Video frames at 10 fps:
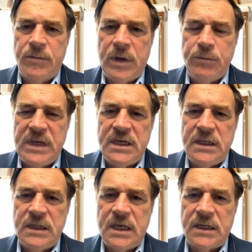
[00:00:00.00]

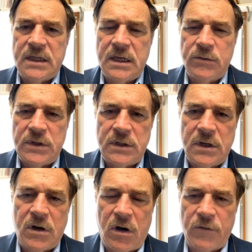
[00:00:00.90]
meaning that they would
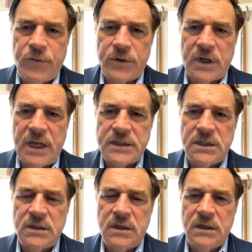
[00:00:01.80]
call for an
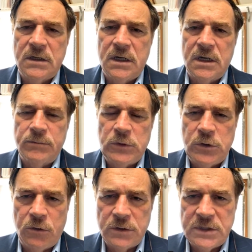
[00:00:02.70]
election
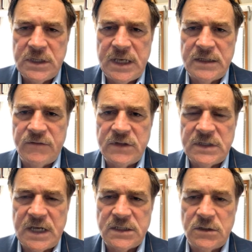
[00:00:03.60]
towards the end of the
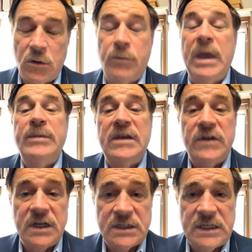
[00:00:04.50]
session, or maybe
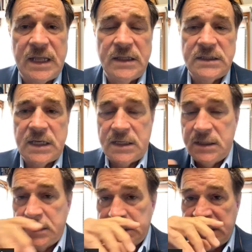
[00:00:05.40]
even extend
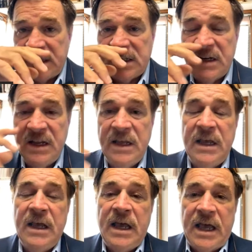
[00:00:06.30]
the session,
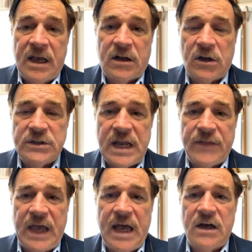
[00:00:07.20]
close down
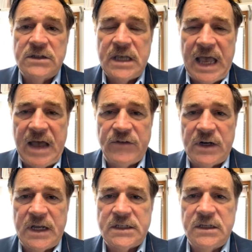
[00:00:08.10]
the House, have an
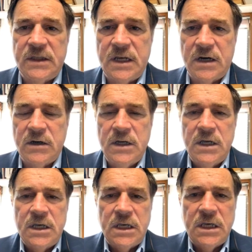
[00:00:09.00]
election there
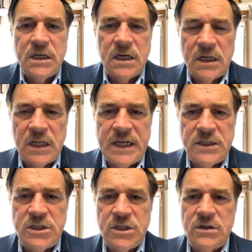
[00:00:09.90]
in late
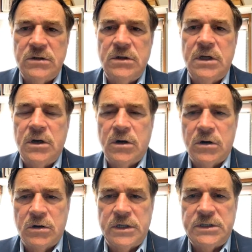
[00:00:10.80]
June,
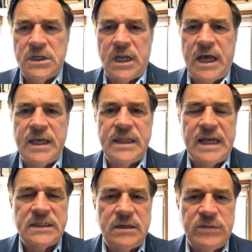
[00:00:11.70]
early July.
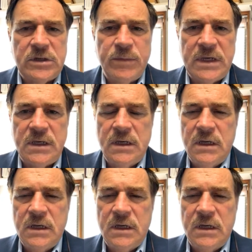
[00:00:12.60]
That seems to be